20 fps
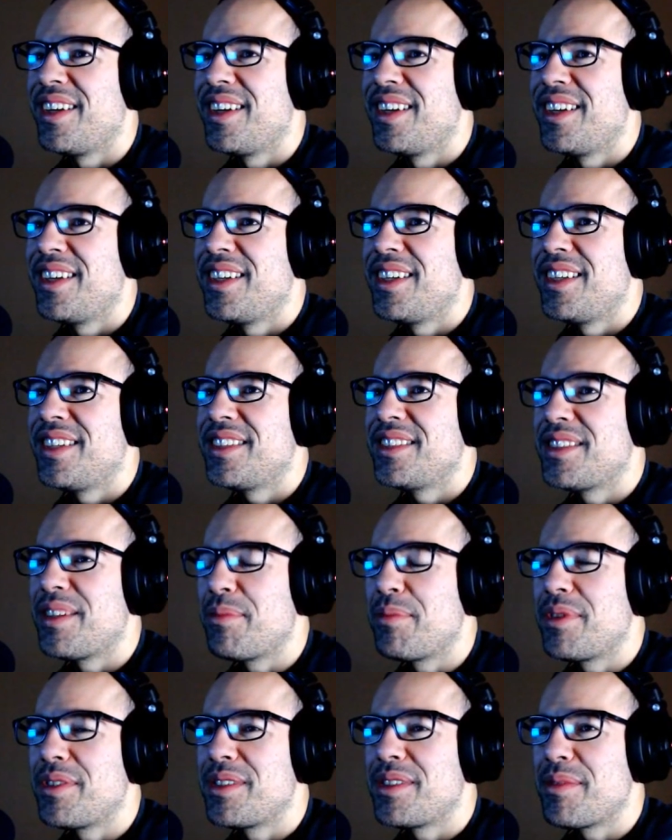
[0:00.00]
something
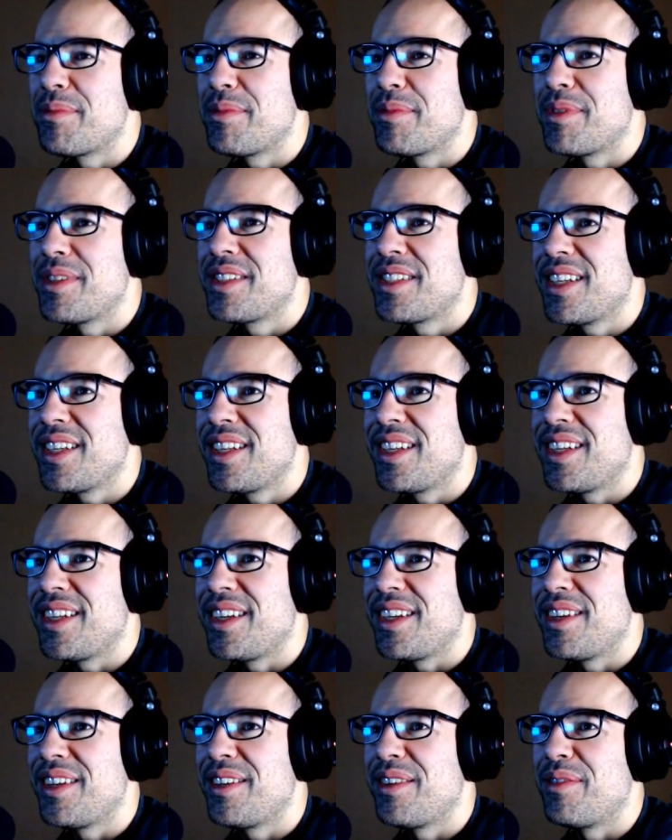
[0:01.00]
something city
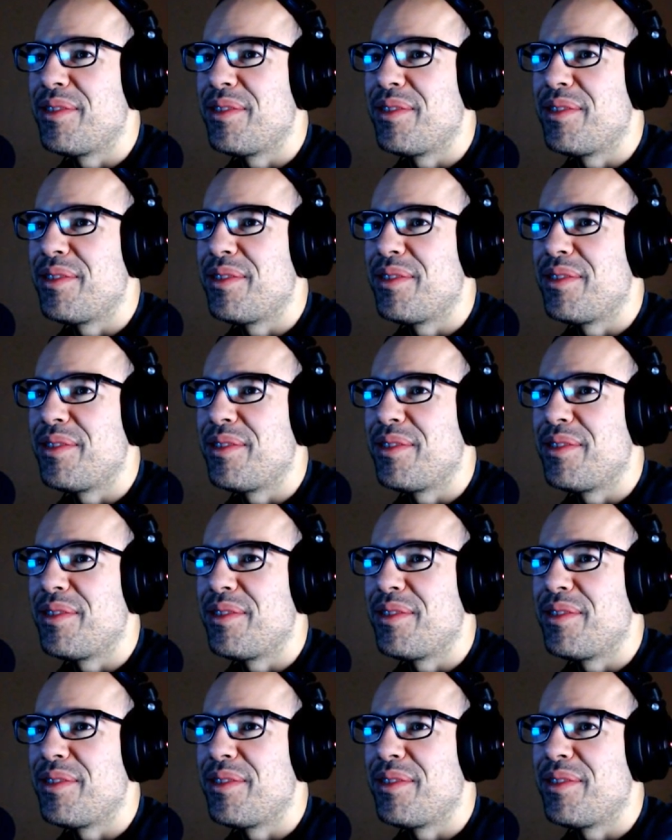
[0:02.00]
with a